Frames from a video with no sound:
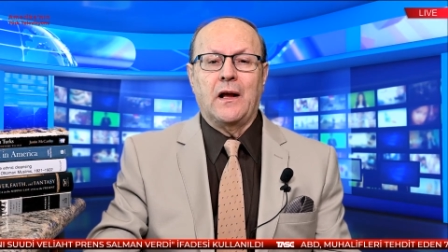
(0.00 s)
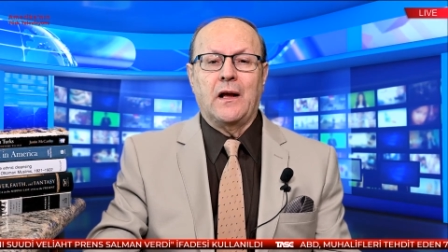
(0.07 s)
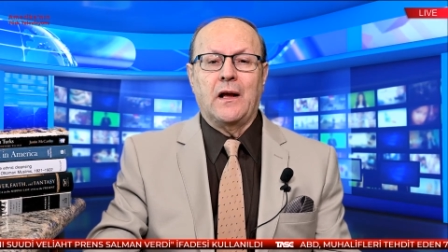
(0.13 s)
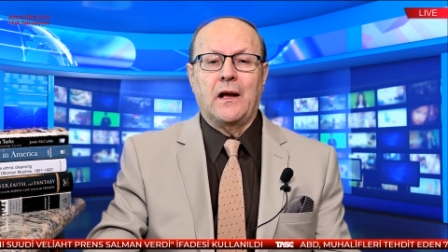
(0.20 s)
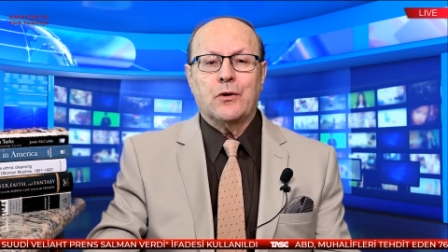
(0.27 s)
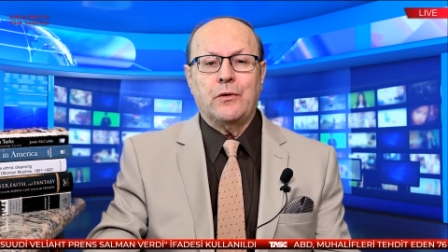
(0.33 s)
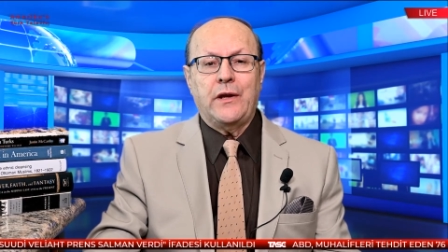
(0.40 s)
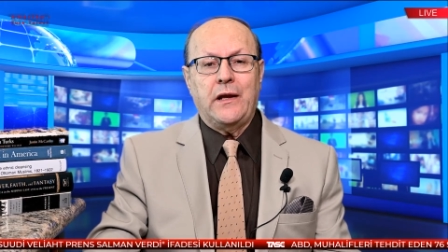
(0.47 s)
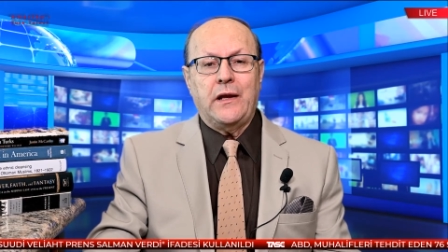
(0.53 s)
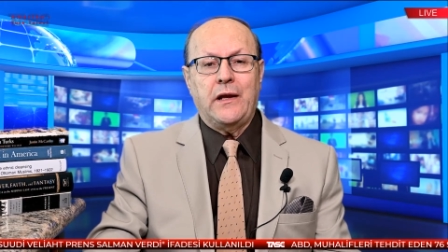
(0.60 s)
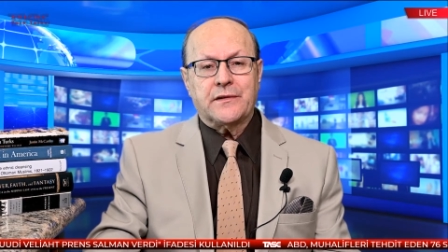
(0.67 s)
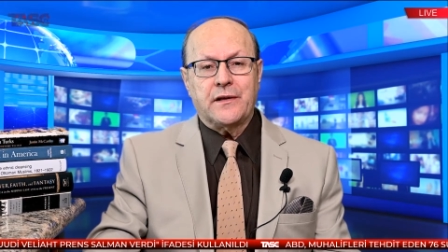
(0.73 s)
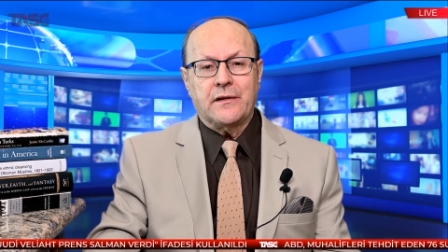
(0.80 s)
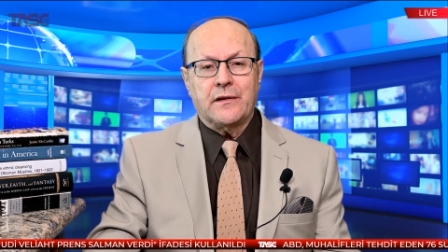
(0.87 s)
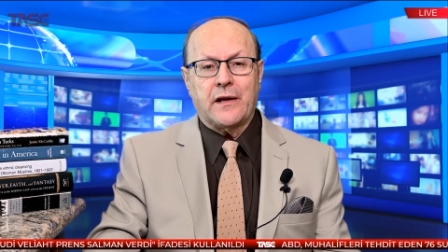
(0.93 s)
So he let
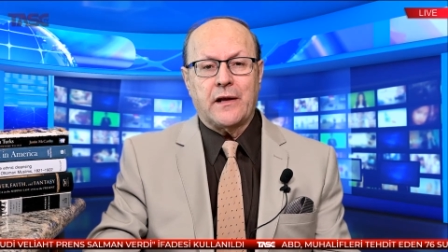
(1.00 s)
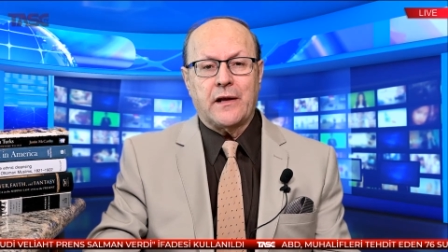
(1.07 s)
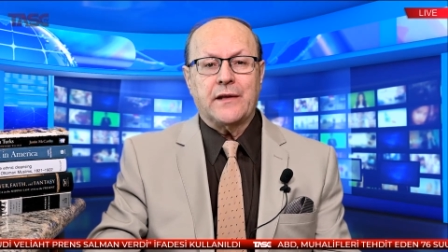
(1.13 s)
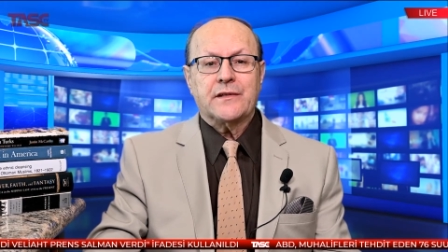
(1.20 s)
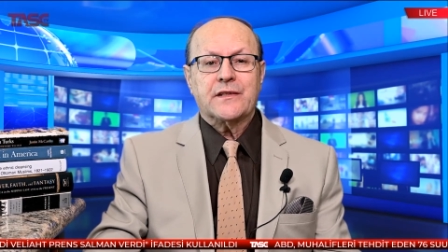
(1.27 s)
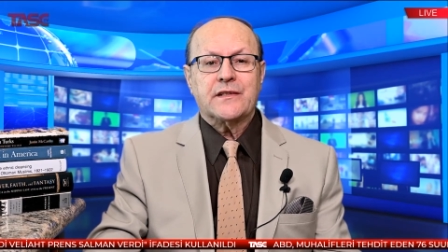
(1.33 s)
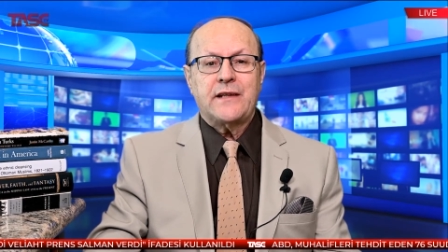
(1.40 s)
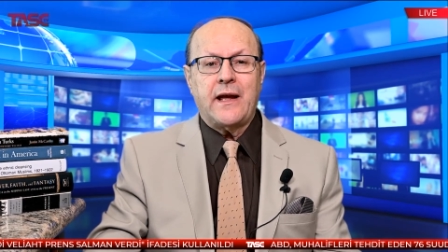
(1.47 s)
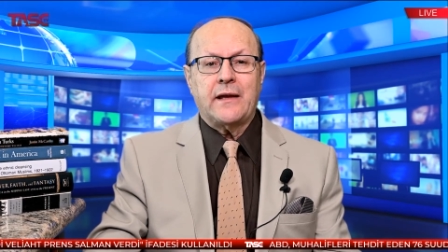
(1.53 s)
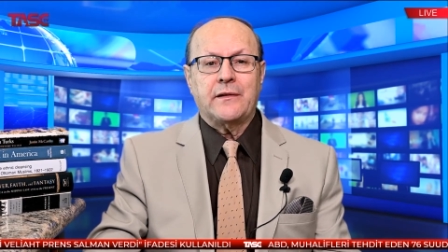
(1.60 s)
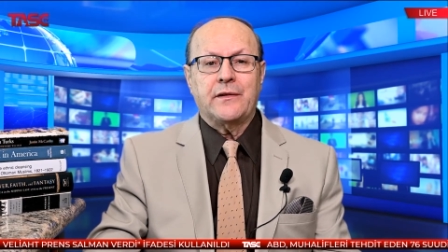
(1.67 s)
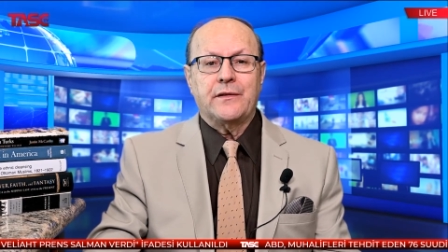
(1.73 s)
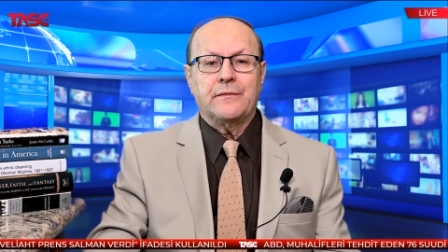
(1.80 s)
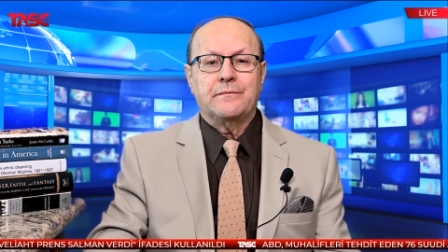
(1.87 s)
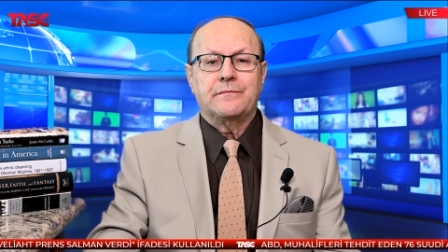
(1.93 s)
the lie stand.